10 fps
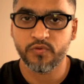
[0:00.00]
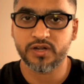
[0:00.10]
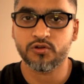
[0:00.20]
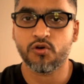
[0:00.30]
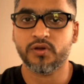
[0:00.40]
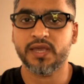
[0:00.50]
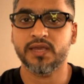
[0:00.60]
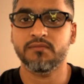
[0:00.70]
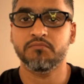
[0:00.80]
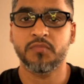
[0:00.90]
are
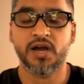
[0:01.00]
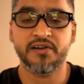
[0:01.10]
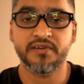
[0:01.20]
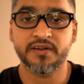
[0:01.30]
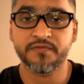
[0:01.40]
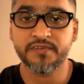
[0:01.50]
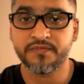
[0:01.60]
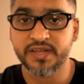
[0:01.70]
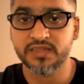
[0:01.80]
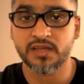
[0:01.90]
talking
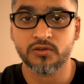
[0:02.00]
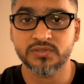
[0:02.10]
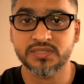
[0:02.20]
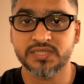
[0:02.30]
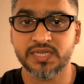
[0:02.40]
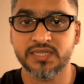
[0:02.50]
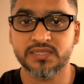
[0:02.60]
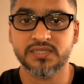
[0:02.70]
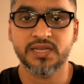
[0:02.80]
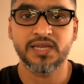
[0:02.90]
115,000
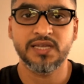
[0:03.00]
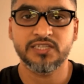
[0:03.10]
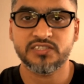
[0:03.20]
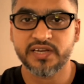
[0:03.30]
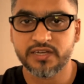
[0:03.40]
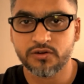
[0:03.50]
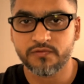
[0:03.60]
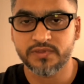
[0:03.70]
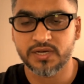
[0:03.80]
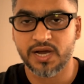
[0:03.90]
seats,
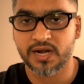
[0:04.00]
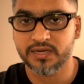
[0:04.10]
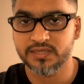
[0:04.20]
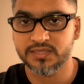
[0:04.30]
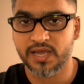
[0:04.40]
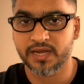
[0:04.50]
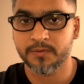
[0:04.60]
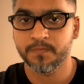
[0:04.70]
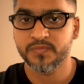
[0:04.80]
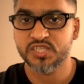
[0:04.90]
state-of-the-art design,
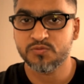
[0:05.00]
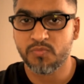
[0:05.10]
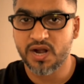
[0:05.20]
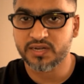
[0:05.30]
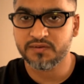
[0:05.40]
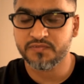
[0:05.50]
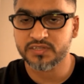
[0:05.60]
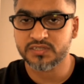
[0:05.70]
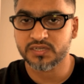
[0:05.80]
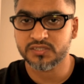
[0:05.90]
smart
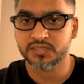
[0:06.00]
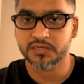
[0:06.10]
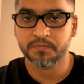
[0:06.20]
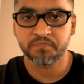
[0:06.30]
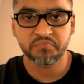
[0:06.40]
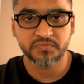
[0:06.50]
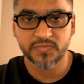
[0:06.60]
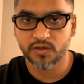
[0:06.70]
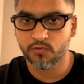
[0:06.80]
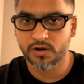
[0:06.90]
infrastructure,
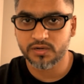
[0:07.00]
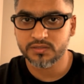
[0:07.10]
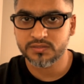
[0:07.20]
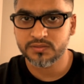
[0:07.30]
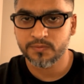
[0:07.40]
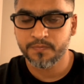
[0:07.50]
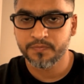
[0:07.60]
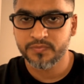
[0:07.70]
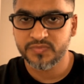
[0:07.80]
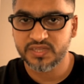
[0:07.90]
the works.
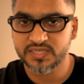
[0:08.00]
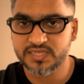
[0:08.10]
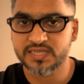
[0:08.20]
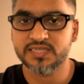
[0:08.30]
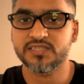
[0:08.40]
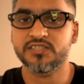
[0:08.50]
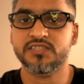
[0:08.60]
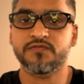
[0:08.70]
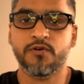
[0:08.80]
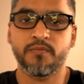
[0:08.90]
This isn't
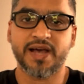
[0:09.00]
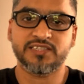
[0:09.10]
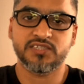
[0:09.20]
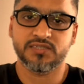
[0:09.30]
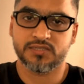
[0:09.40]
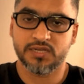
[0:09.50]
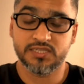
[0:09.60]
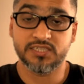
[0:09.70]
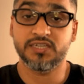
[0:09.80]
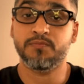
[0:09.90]
just for matches,
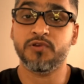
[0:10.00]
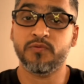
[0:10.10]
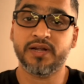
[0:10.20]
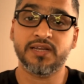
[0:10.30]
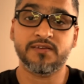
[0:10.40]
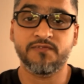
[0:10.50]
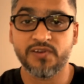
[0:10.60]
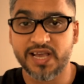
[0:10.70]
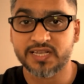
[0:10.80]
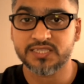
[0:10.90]
it's a diplomatic
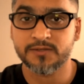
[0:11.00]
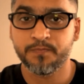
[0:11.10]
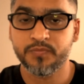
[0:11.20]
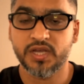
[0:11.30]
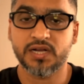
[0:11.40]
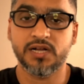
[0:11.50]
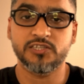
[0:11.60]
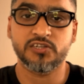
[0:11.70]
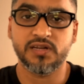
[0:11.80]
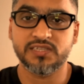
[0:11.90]
flex, a
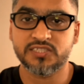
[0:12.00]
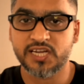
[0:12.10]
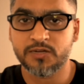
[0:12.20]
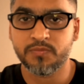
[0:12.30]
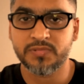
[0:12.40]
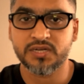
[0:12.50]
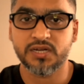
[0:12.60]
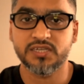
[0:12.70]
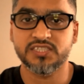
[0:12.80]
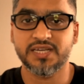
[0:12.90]
cultural statement,
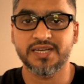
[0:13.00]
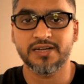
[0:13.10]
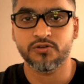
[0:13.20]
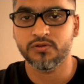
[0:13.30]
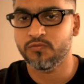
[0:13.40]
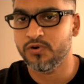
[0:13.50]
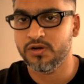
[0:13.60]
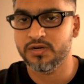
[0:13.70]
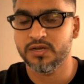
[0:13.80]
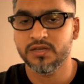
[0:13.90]
a signal to the world.